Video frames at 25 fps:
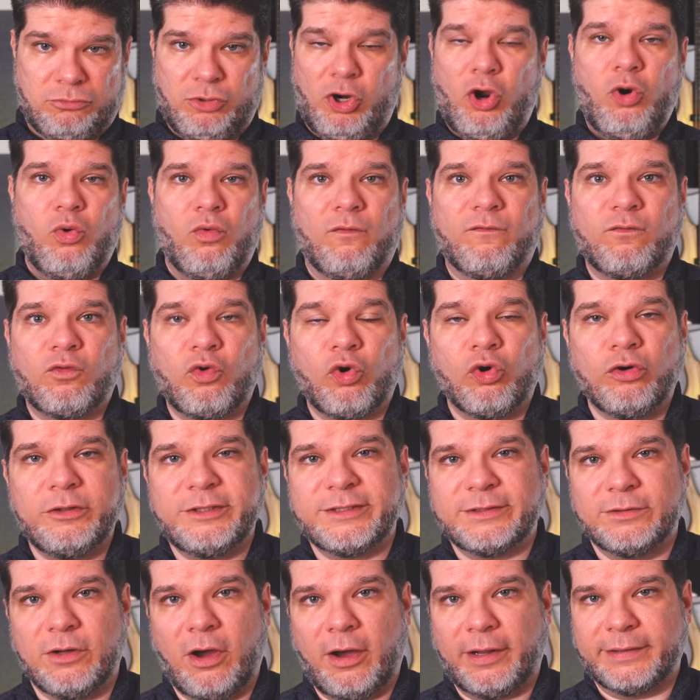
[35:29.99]
No, of
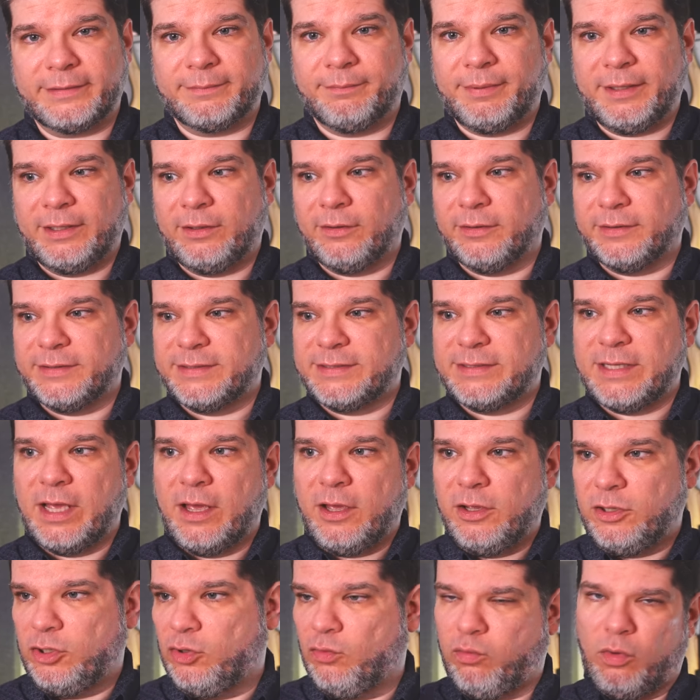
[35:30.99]
course not, because
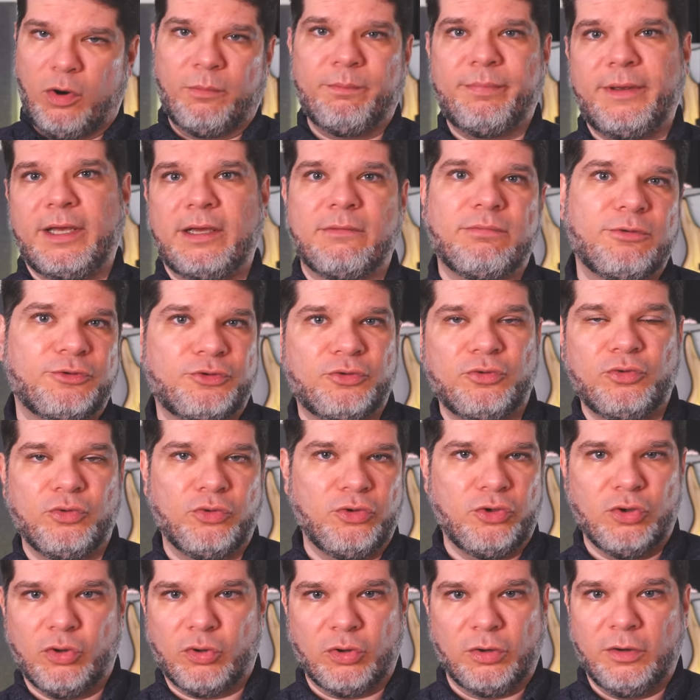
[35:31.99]
you won't be able to do
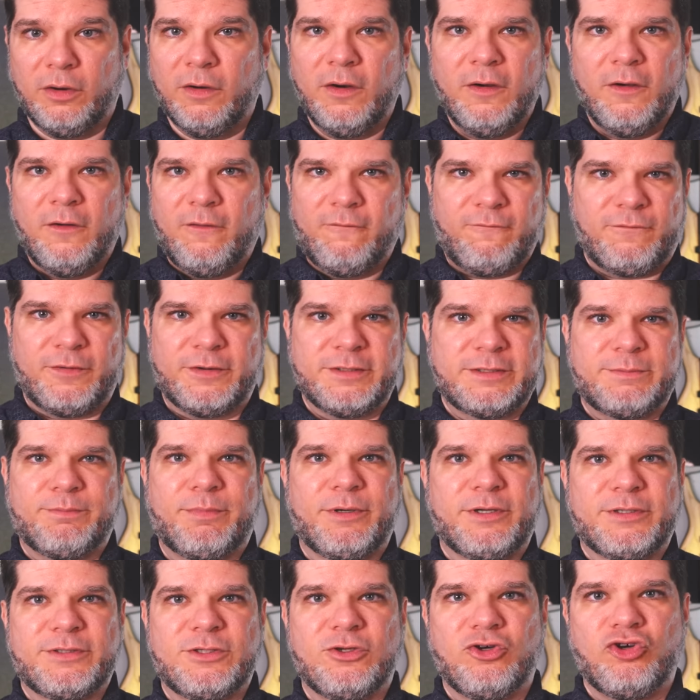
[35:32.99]
your
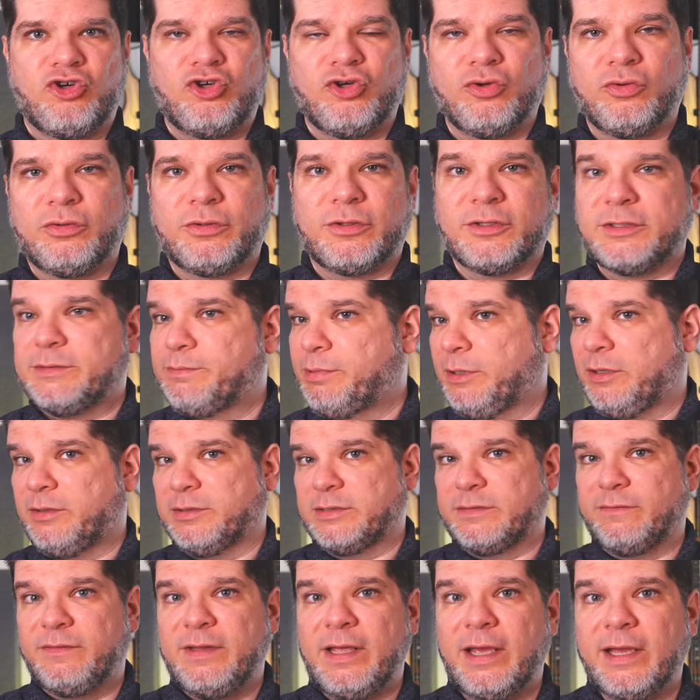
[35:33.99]
first-person shooters
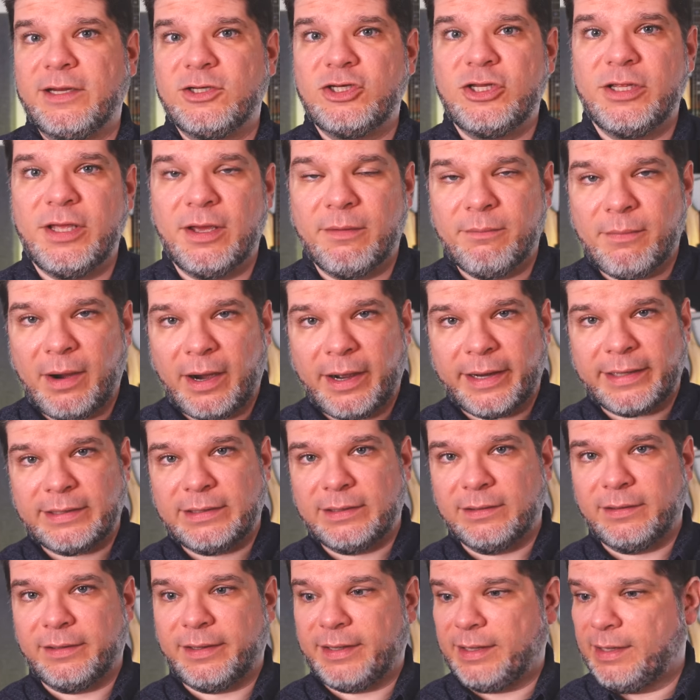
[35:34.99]
because of the H D M I
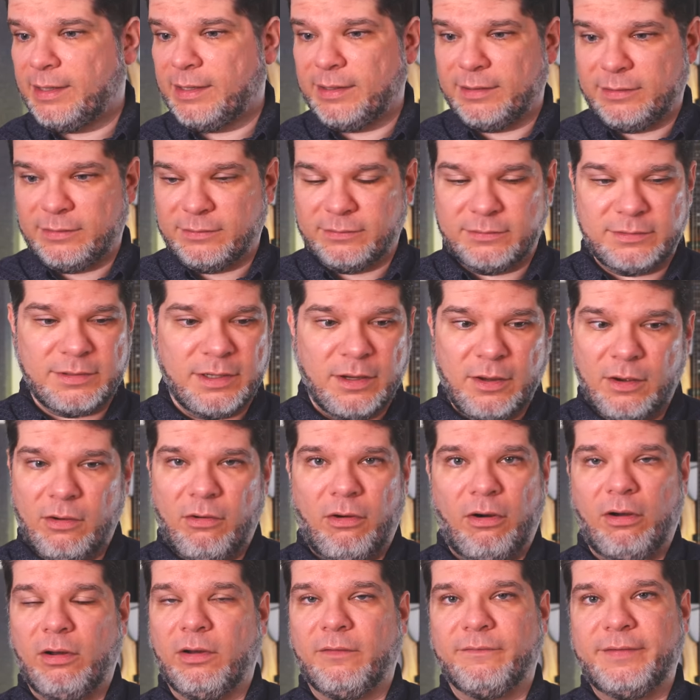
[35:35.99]
delay and
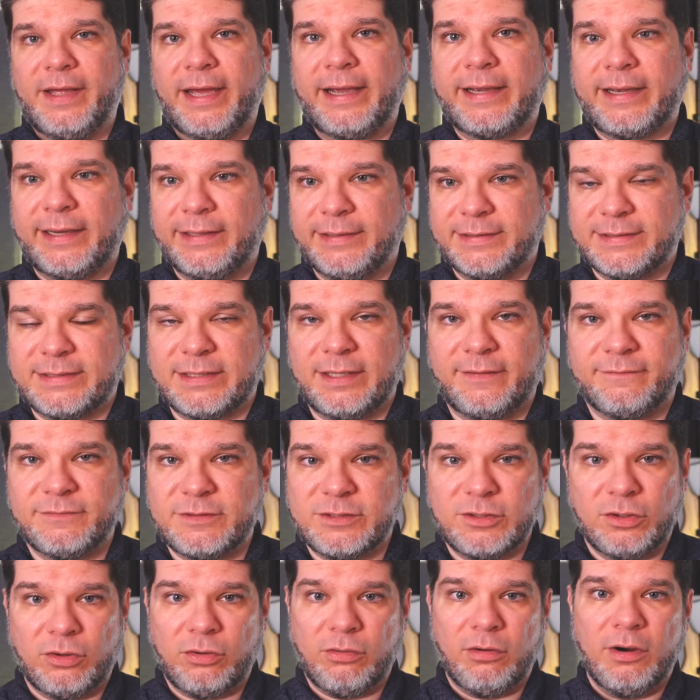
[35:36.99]
all of that kind of stuff.
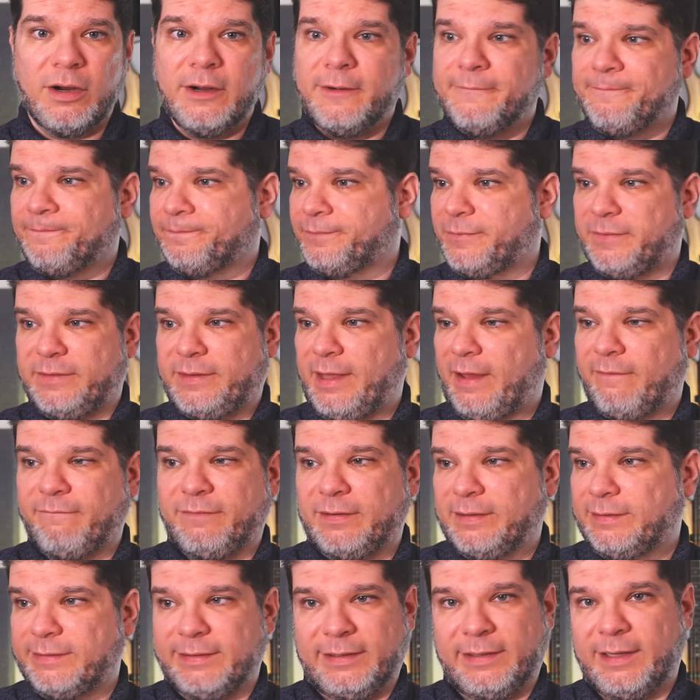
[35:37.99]
So
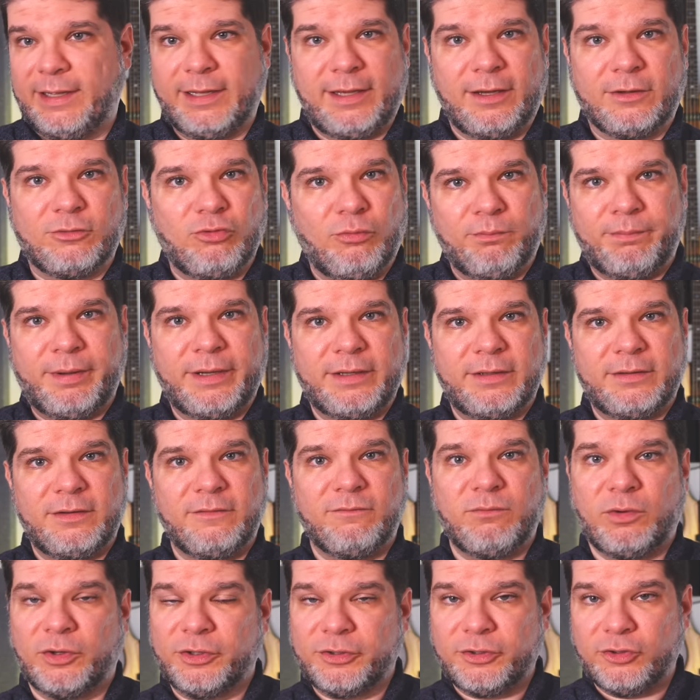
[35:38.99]
definitely like a
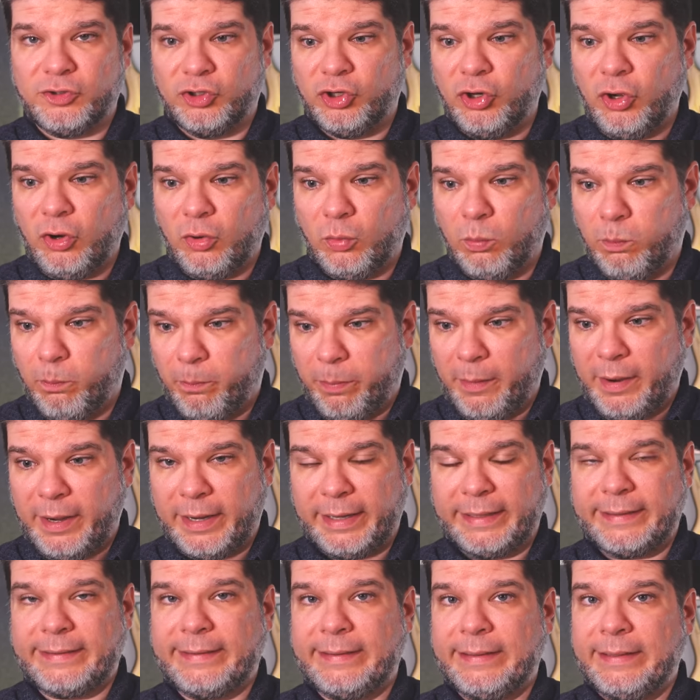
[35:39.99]
competitive monitor, no,
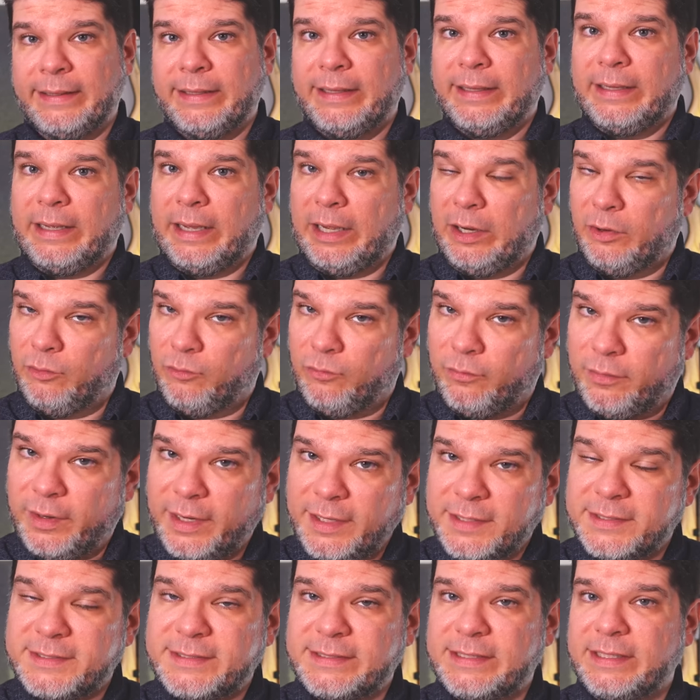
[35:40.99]
but a
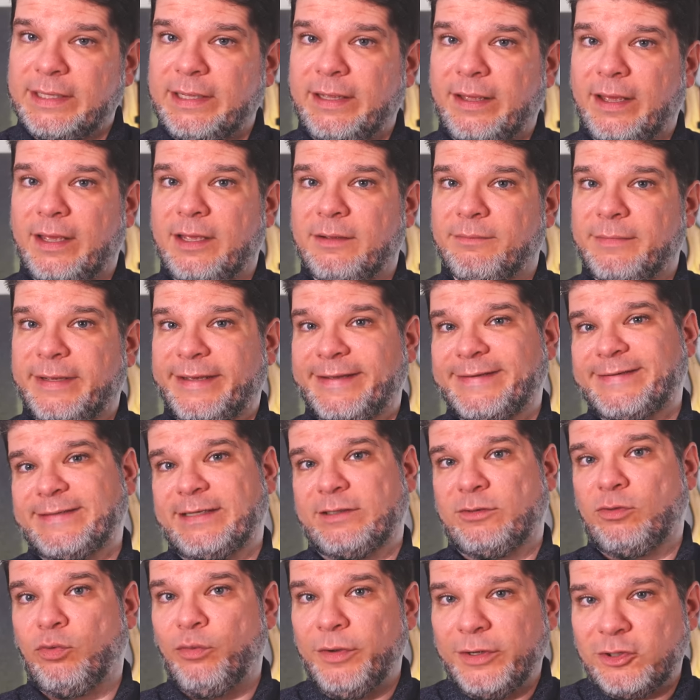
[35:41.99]
racing game is a
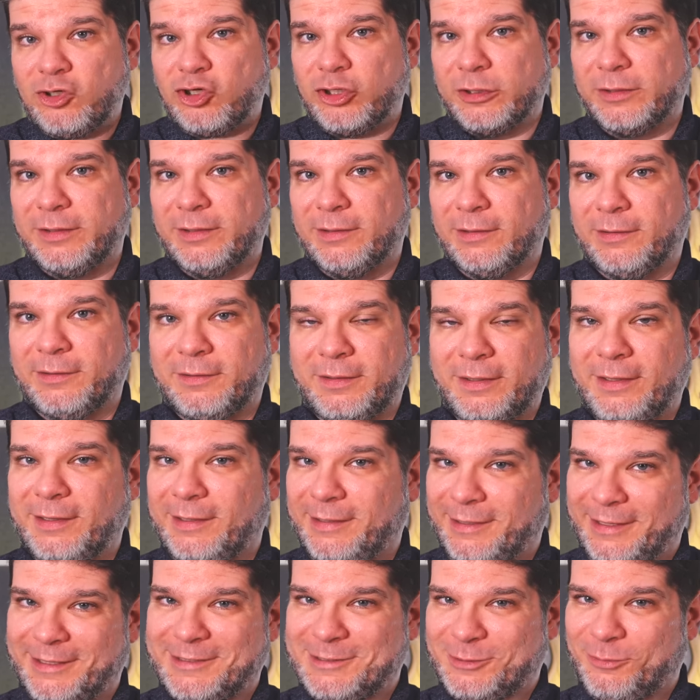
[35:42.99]
twitchy little
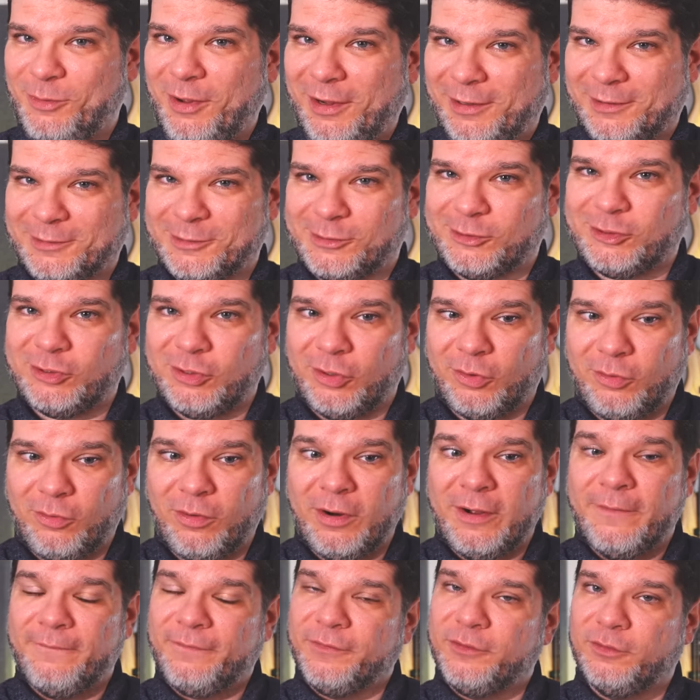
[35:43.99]
thing as well,
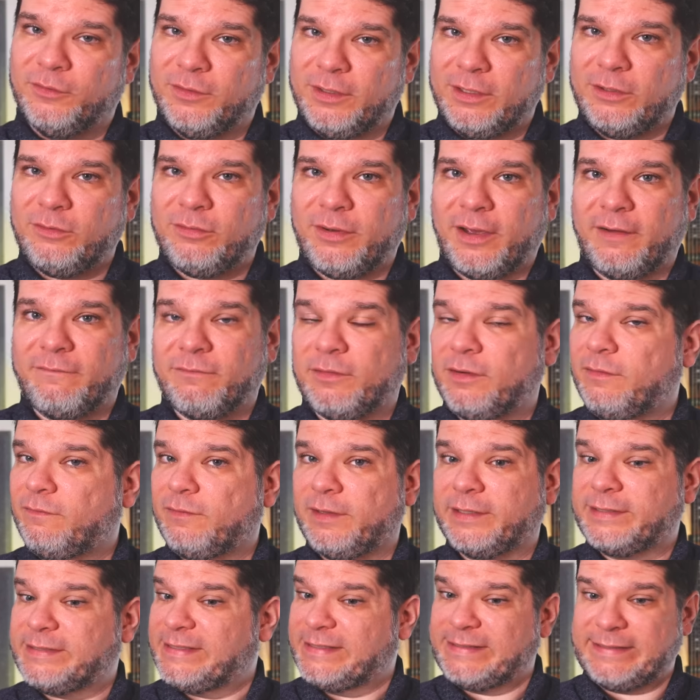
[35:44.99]
so you need to have
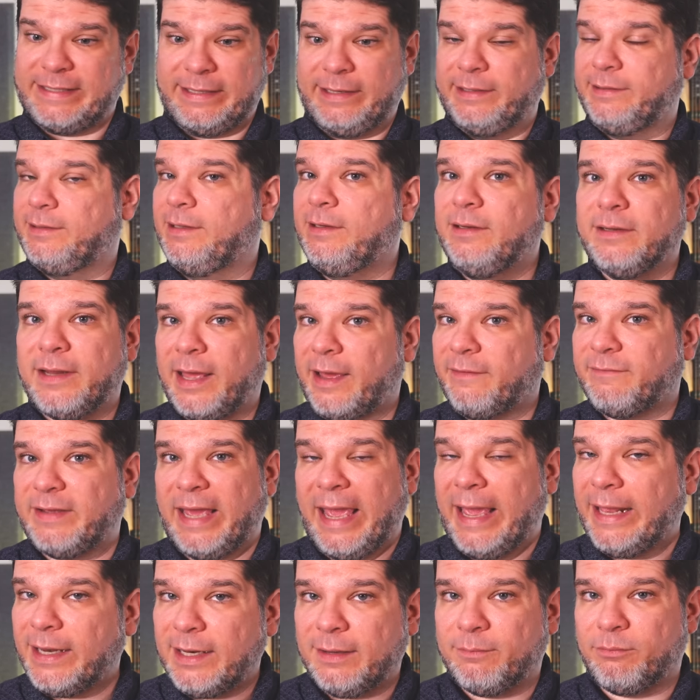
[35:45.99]
reflexes, and I didn't have
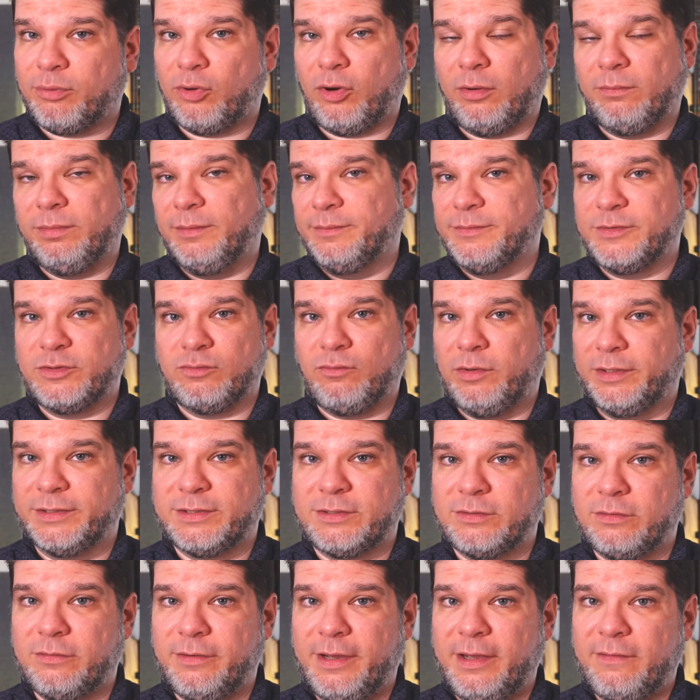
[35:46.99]
any any problems
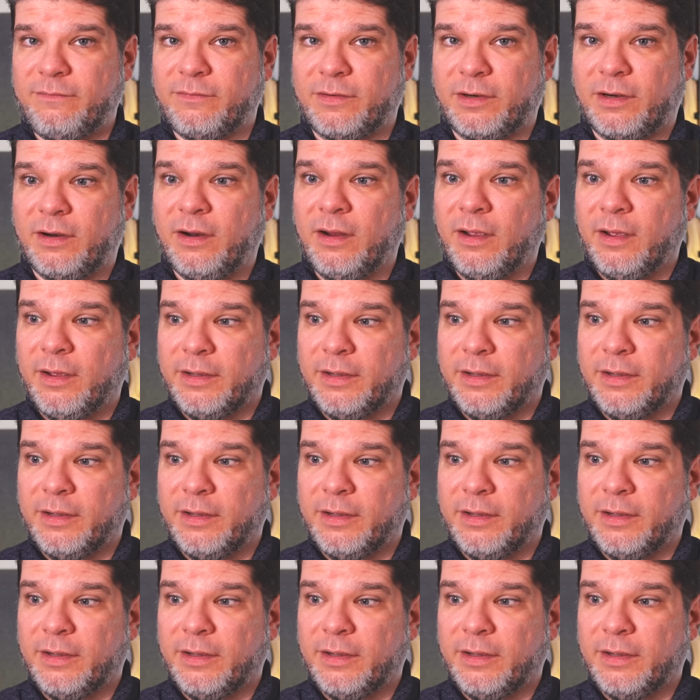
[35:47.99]
whatsoever.